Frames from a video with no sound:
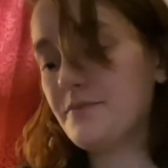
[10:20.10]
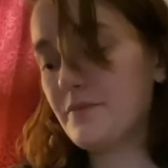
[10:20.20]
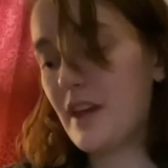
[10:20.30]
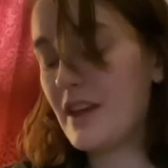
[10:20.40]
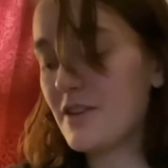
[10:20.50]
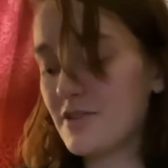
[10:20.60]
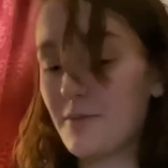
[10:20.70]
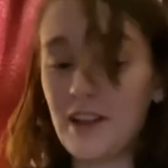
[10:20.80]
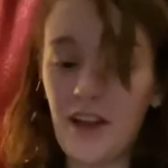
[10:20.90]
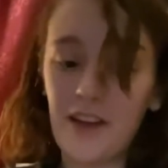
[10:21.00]
8 years of
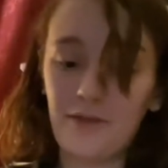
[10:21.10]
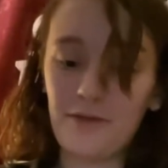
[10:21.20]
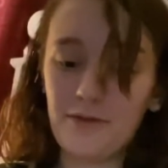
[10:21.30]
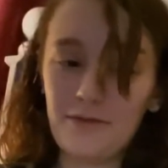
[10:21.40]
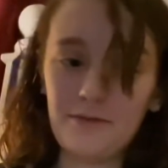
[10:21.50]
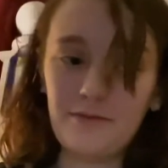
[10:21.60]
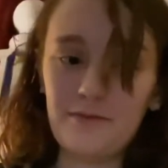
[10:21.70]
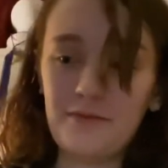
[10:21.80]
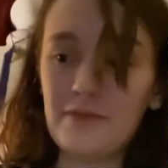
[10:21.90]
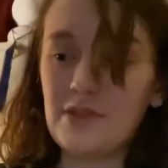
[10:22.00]
my life
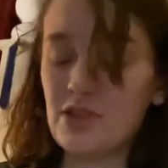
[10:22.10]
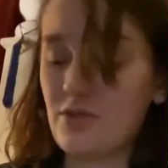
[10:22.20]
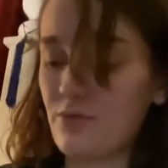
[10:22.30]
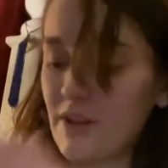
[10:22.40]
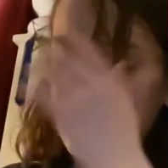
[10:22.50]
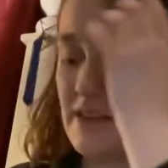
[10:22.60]
just written